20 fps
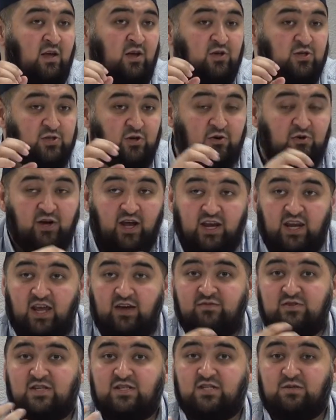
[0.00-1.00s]
So it
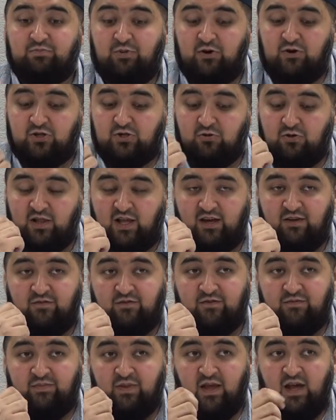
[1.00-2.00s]
gives spiritual
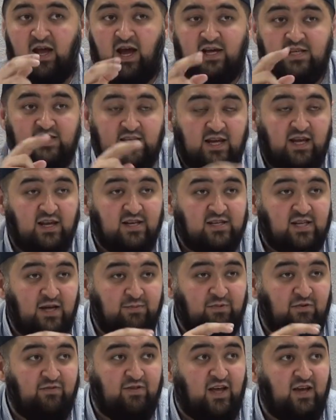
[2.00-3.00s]
life. A second
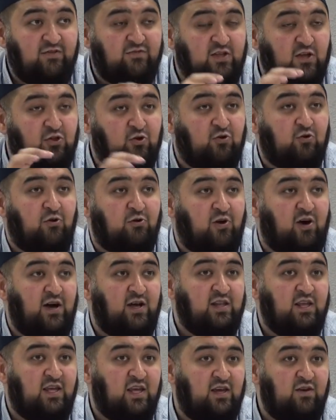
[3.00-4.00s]
type of life that the
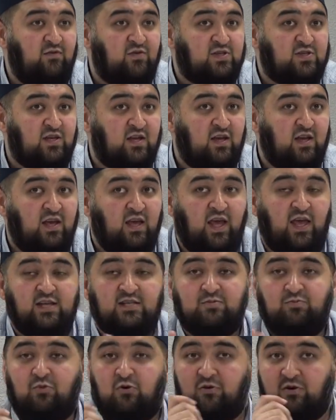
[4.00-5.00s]
Qur'an gives
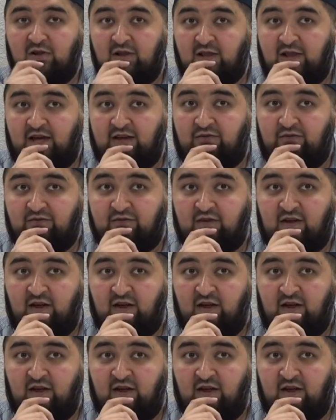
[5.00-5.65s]
is moral life.